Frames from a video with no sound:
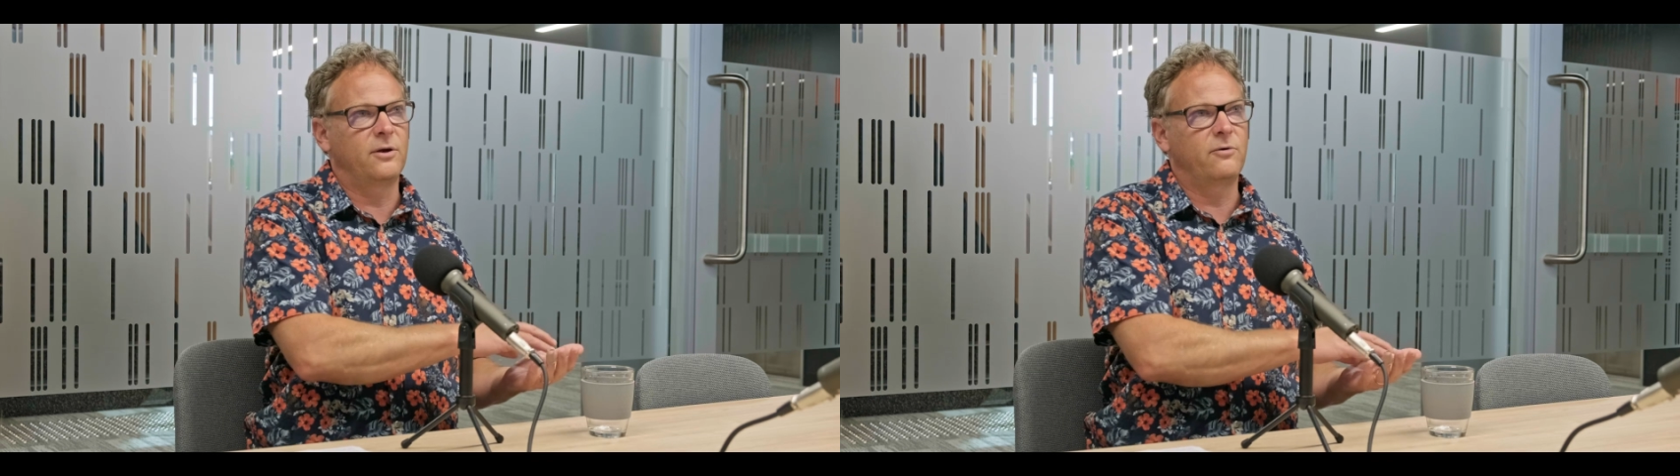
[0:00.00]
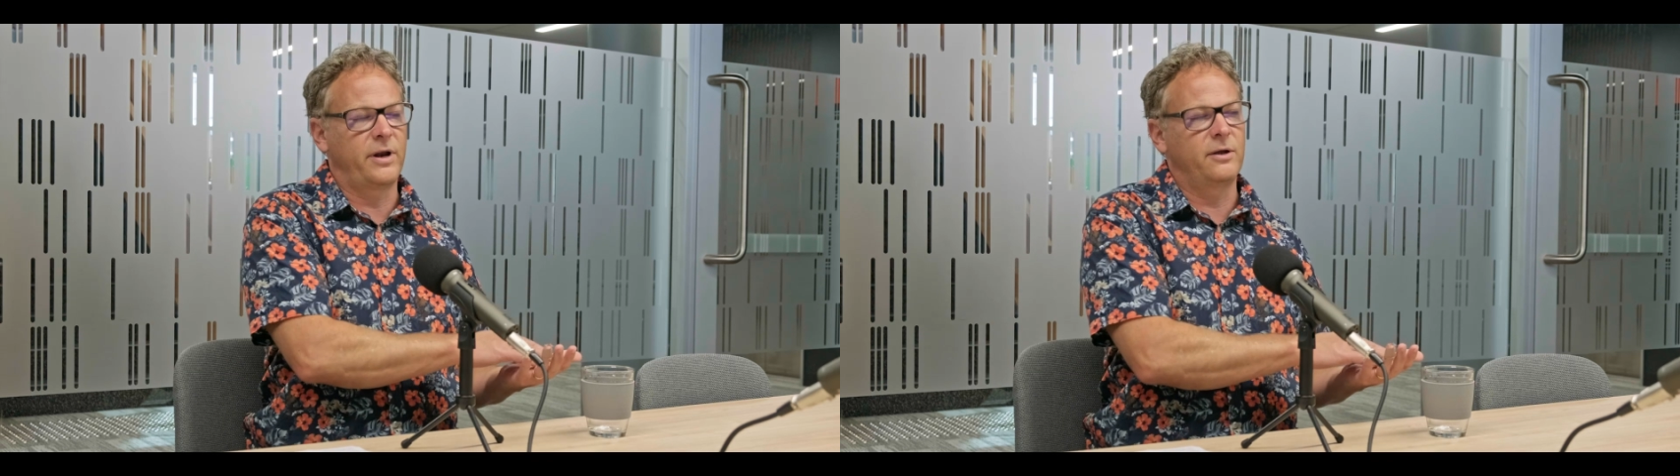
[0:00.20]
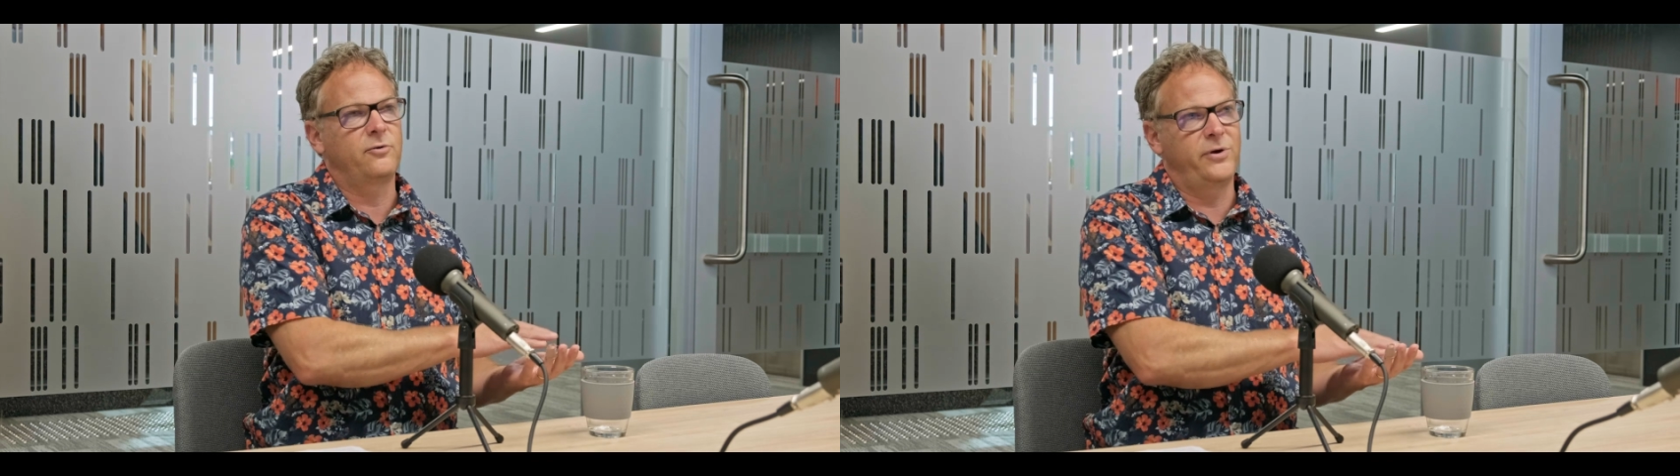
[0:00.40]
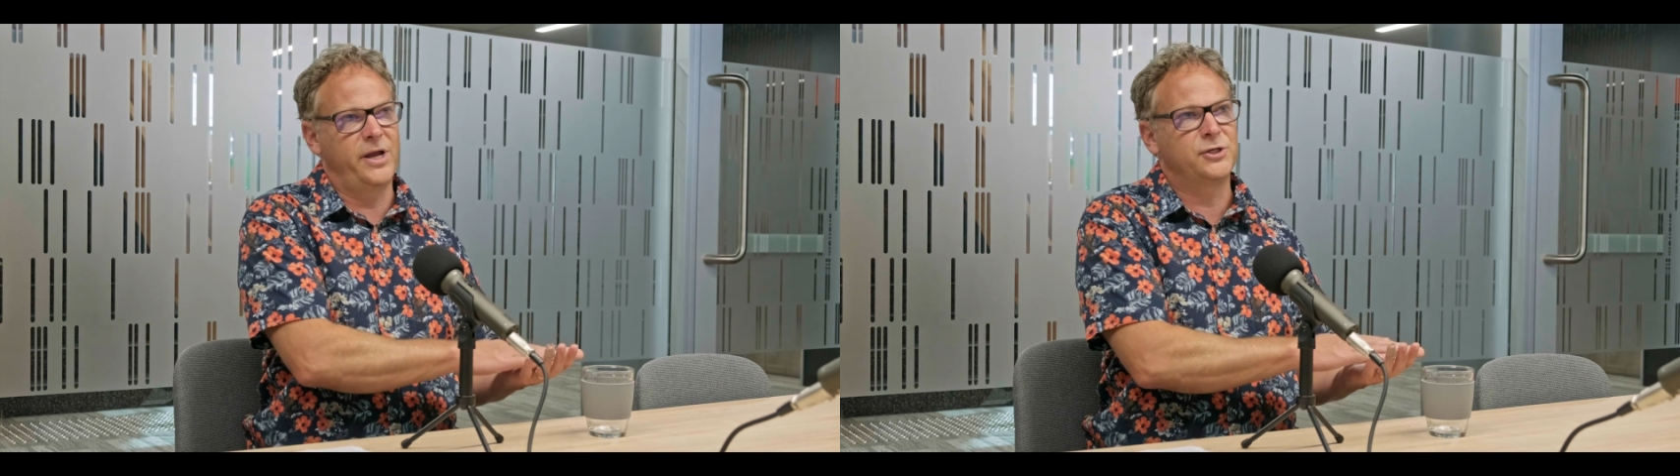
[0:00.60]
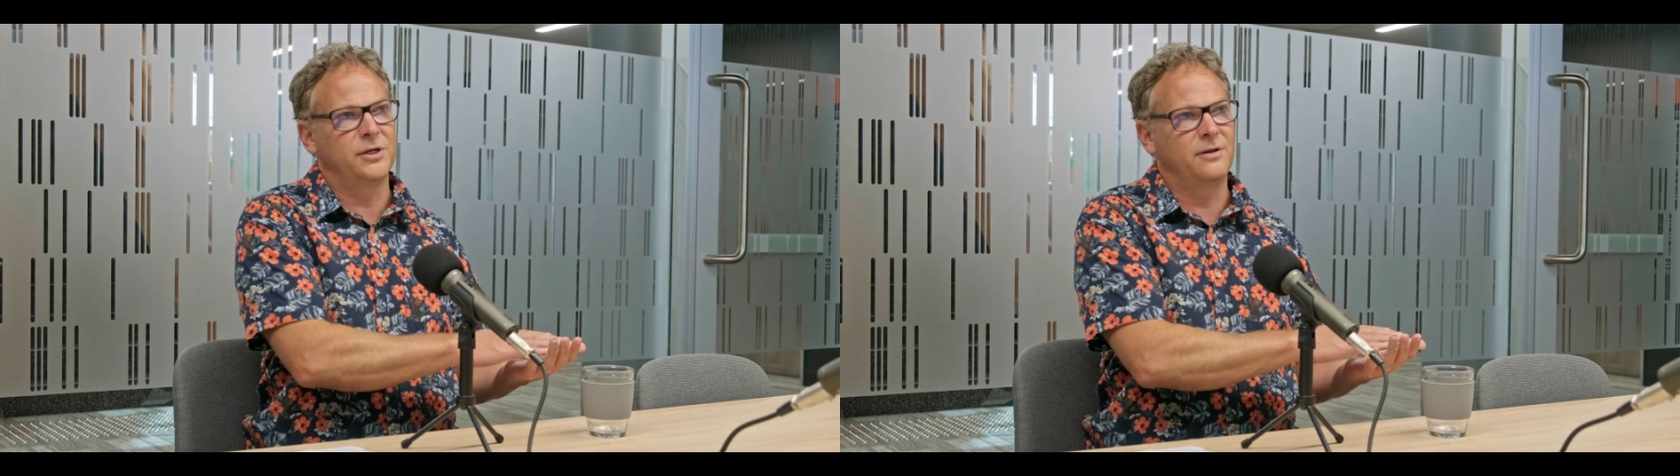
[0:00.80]
credit
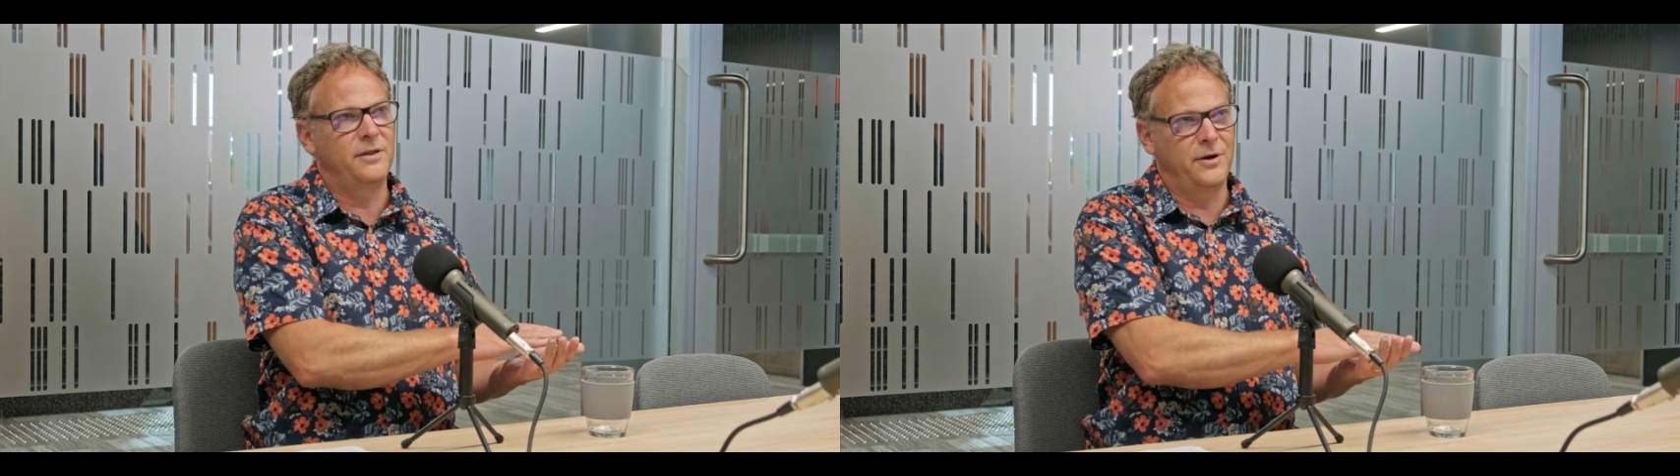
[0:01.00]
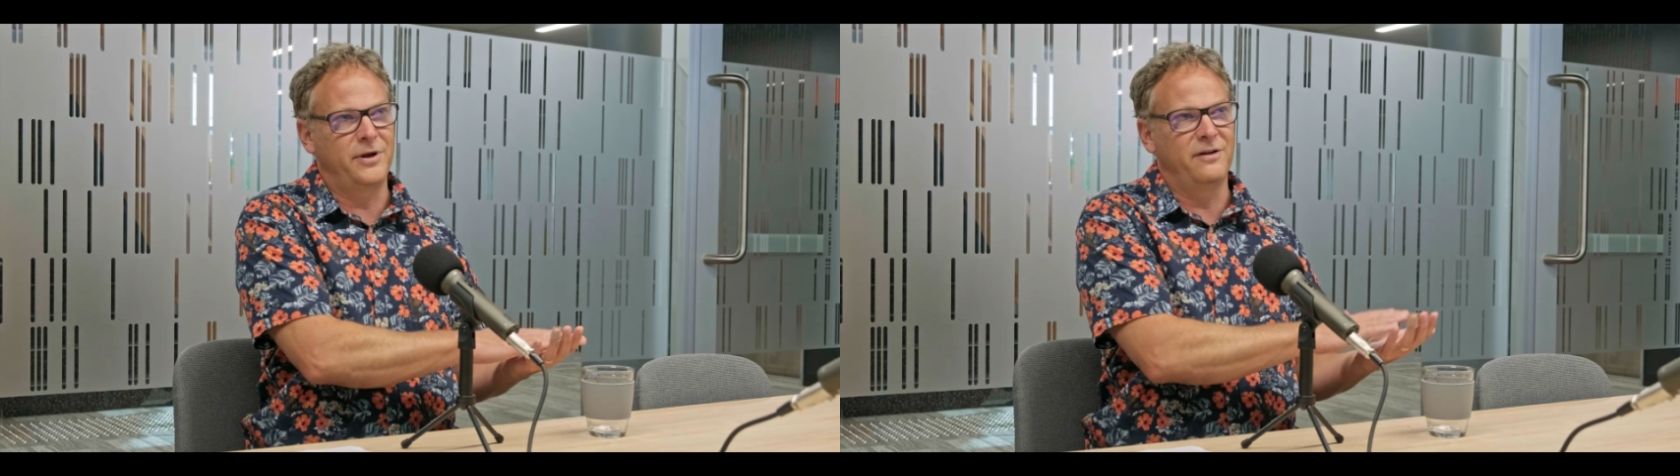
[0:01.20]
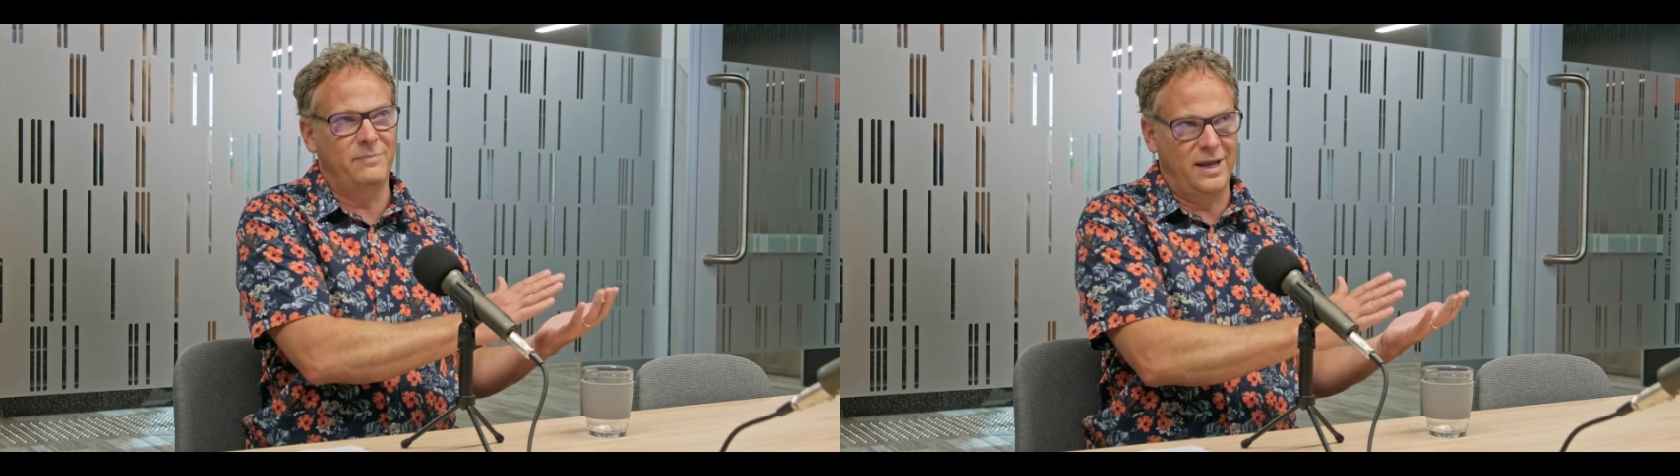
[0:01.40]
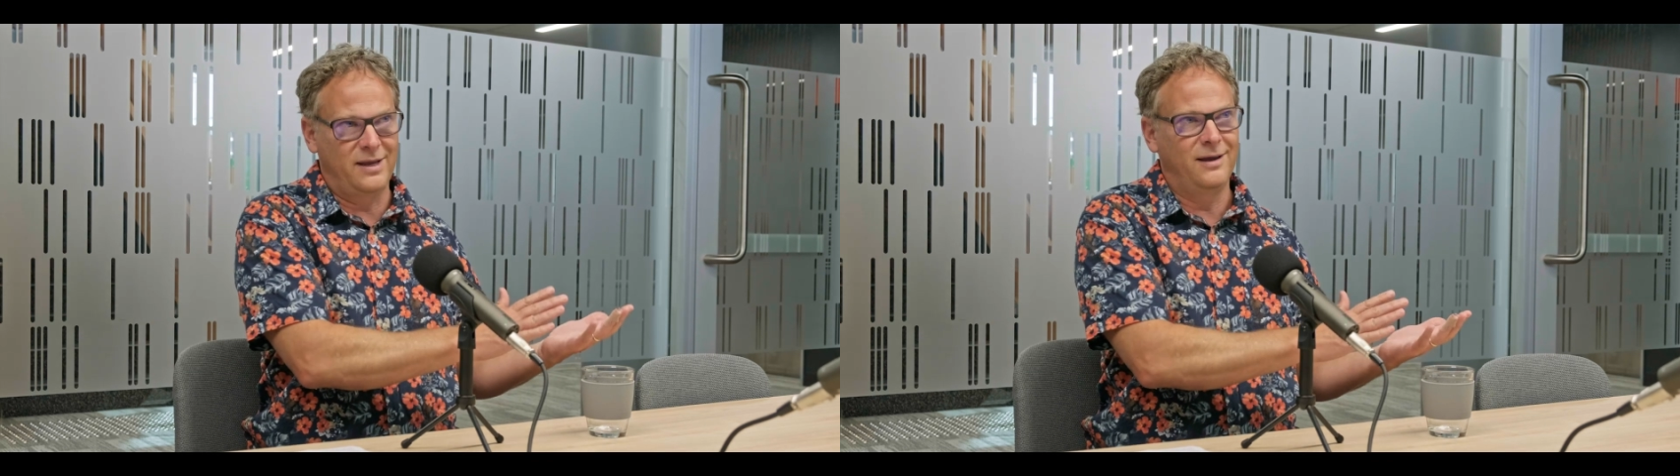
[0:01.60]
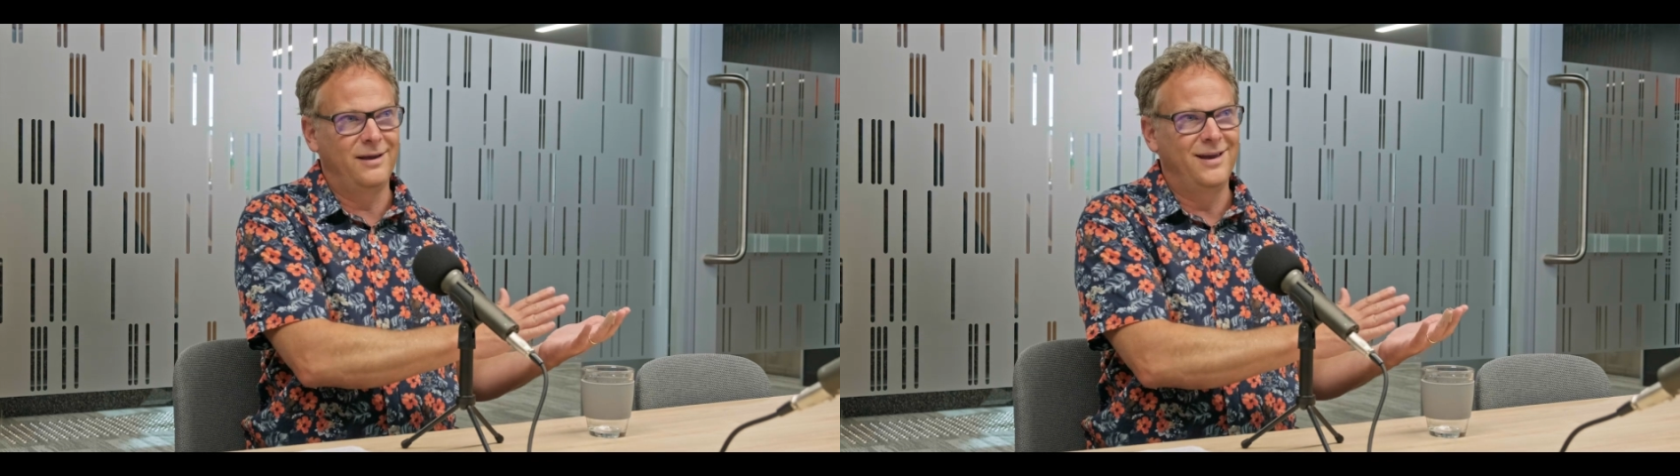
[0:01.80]
creation theory of
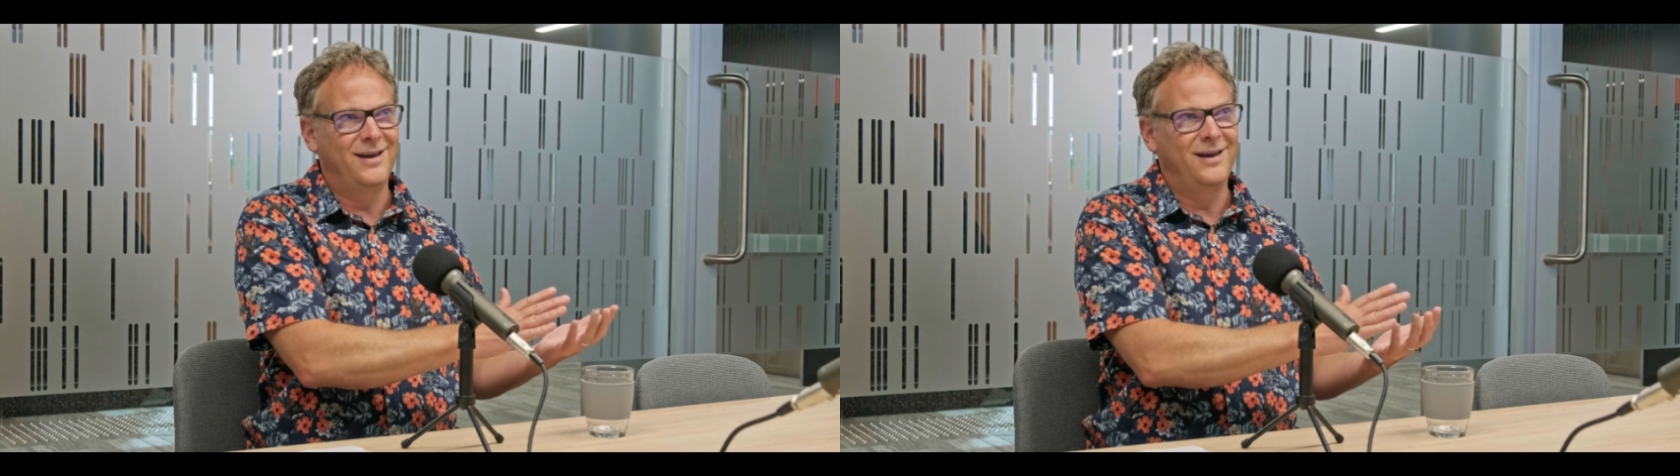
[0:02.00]
banking,